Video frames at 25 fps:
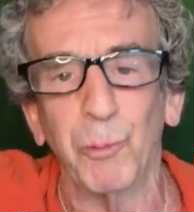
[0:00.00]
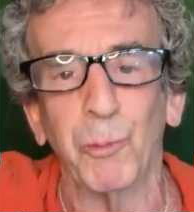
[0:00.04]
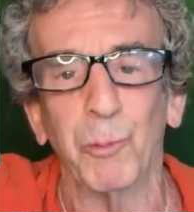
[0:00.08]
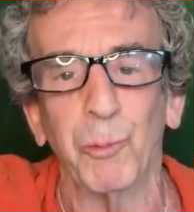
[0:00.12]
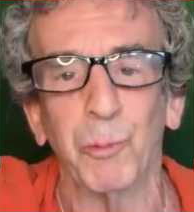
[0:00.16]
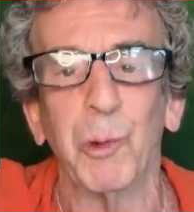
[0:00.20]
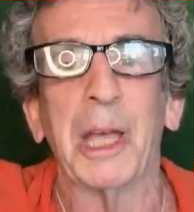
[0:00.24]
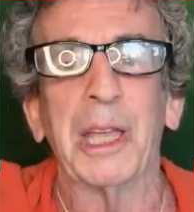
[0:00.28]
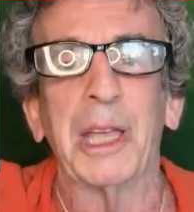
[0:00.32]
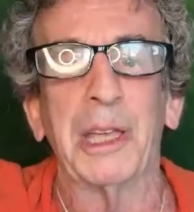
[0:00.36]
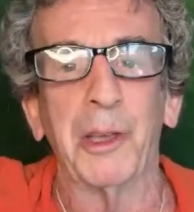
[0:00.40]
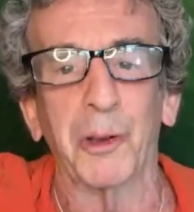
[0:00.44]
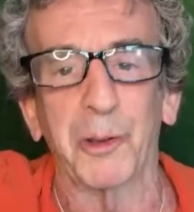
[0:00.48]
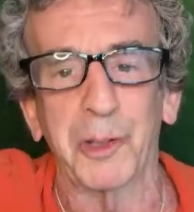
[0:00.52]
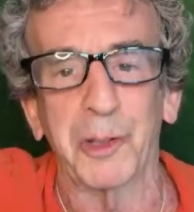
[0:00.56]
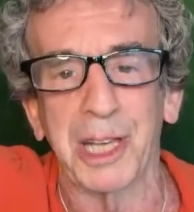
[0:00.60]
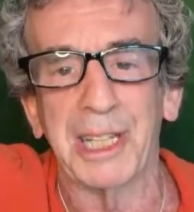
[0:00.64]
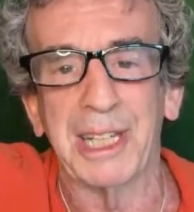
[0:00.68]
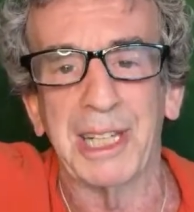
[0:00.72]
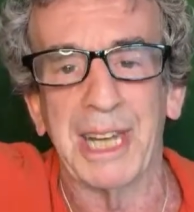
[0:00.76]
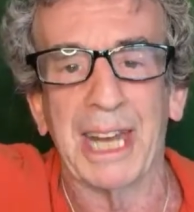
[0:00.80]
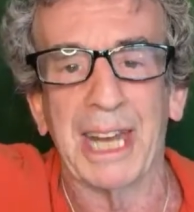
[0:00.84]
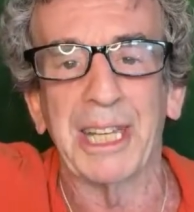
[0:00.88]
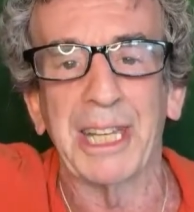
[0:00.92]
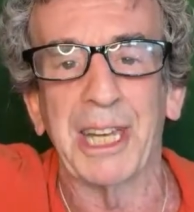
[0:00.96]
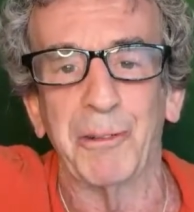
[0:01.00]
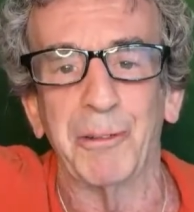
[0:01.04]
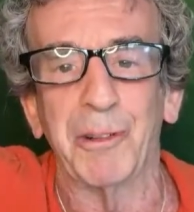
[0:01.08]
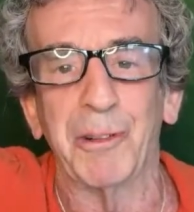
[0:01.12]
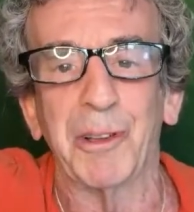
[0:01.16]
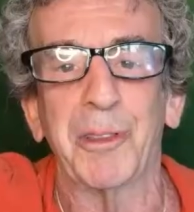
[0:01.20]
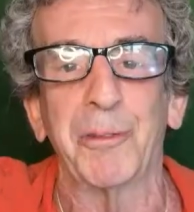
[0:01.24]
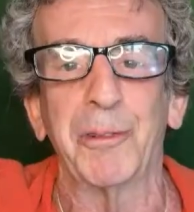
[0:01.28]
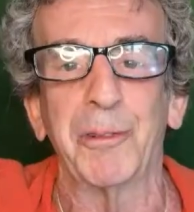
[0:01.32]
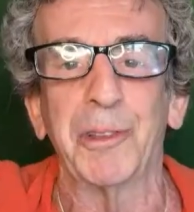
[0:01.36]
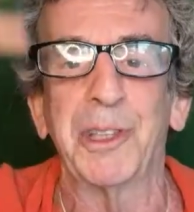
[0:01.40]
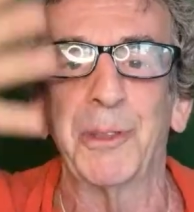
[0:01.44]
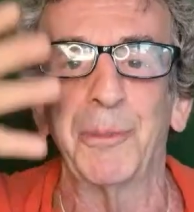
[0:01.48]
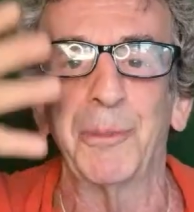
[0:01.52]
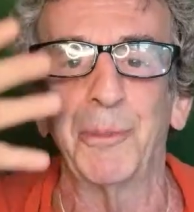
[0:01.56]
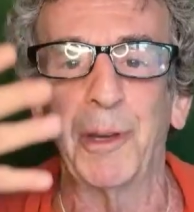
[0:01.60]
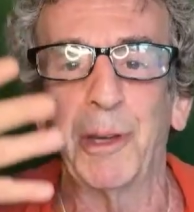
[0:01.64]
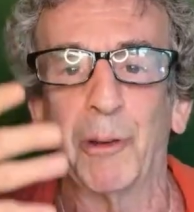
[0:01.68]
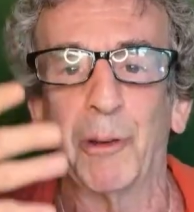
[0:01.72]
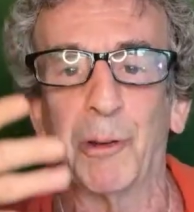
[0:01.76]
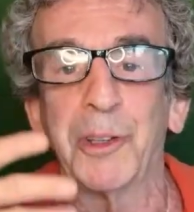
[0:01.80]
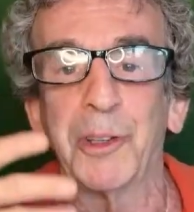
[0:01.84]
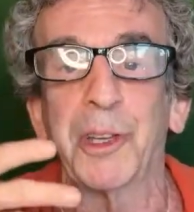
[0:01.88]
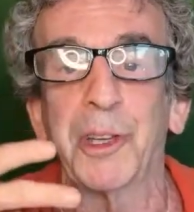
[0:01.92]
what you're connecting with spirit.